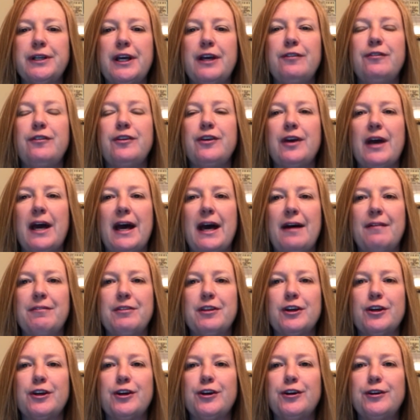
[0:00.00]
if you have
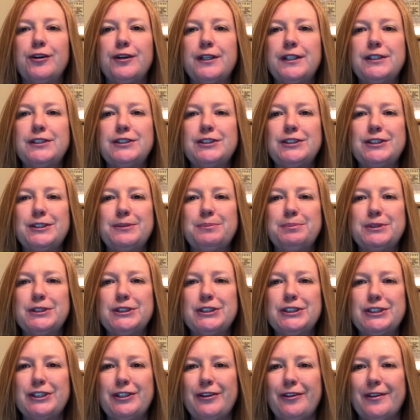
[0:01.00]
the courage to
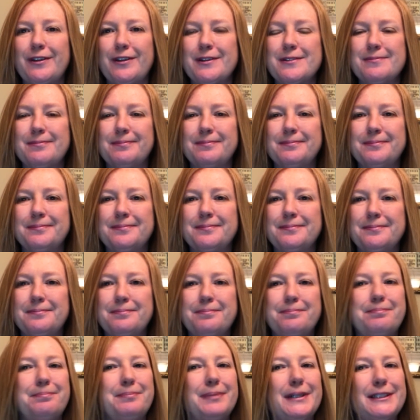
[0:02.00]
pursue them.
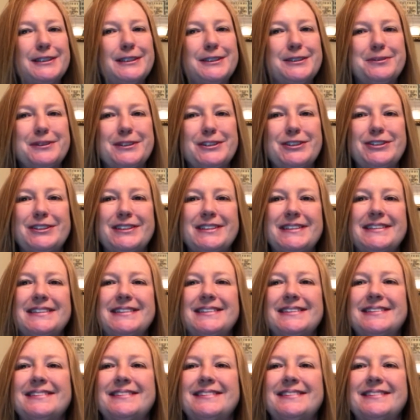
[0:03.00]
Best wishes.